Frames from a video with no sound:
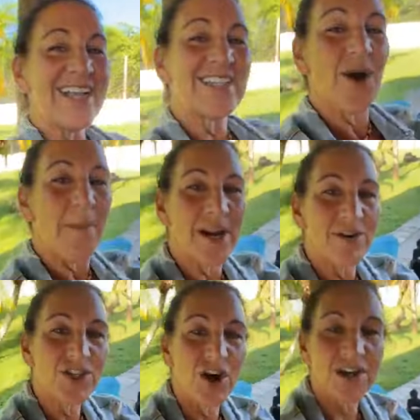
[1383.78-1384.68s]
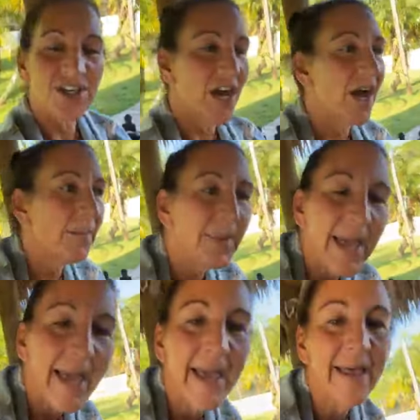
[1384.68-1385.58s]
All right. So I'm going to go charge up
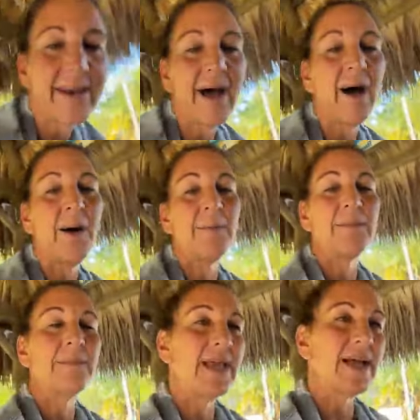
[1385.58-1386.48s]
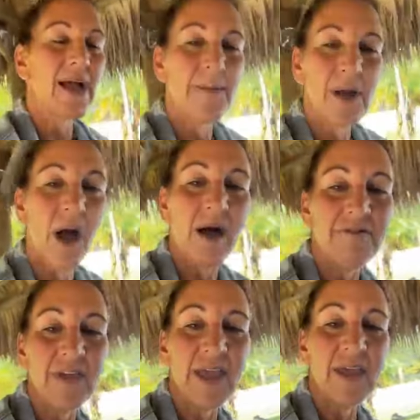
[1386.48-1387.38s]
and make a cup of
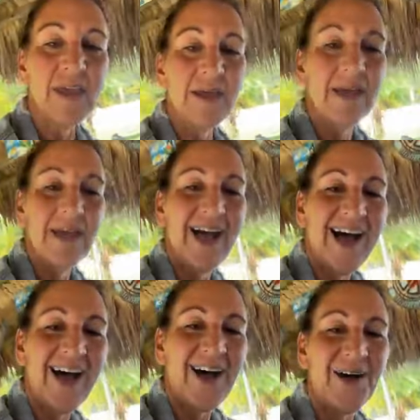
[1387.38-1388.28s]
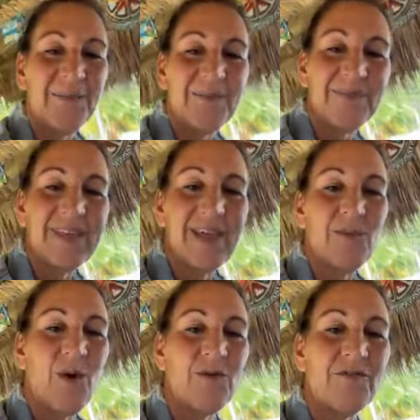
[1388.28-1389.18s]
coffee.
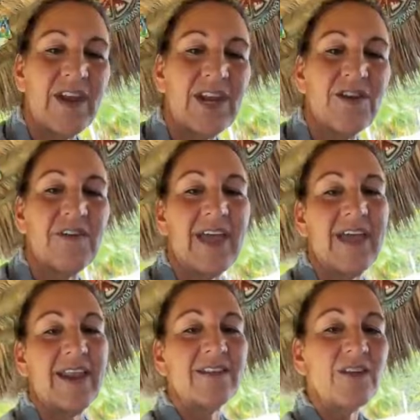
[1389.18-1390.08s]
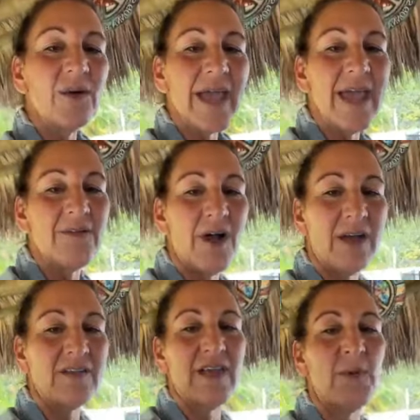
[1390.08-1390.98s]
It won't fit in your van. It's okay,
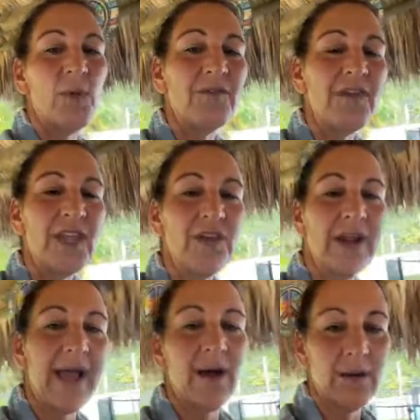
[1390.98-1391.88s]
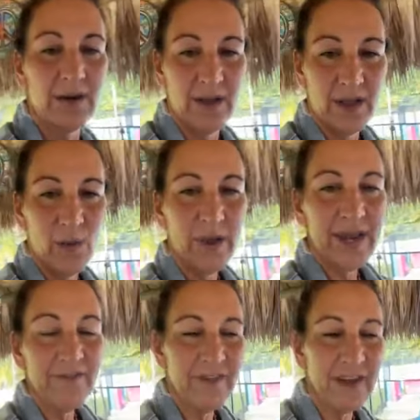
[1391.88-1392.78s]
Roxanne, but we'll figure it out. We're
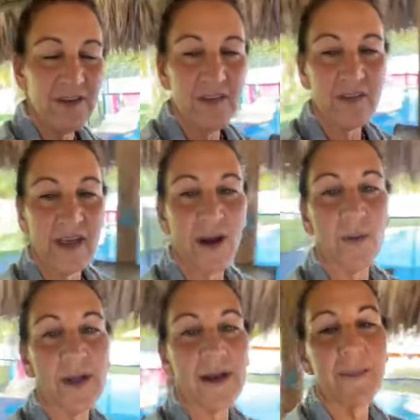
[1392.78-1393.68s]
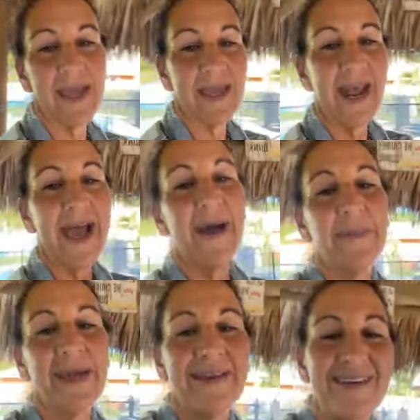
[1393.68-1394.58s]
going to figure this out. We're going to make it
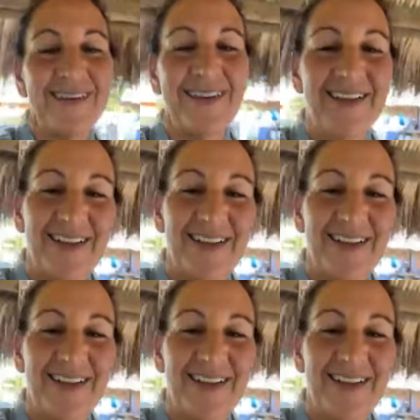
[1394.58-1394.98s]
happen.